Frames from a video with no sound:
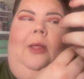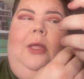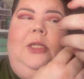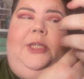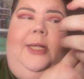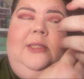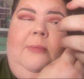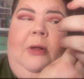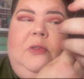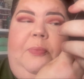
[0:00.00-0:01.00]
She has the
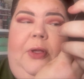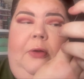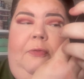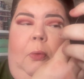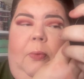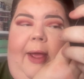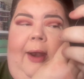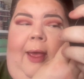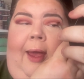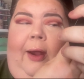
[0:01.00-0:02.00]
most beautiful red
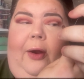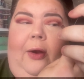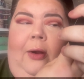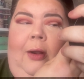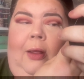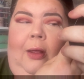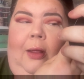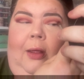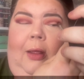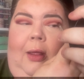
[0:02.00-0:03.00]
hair,
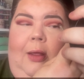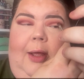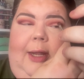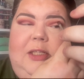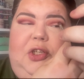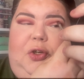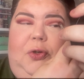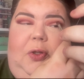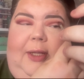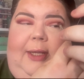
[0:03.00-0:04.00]
and it's
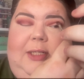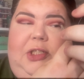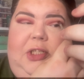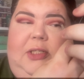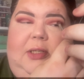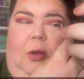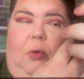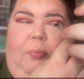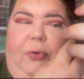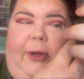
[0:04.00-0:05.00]
curly. It's just so
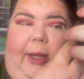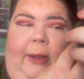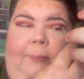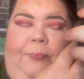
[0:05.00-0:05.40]
pretty.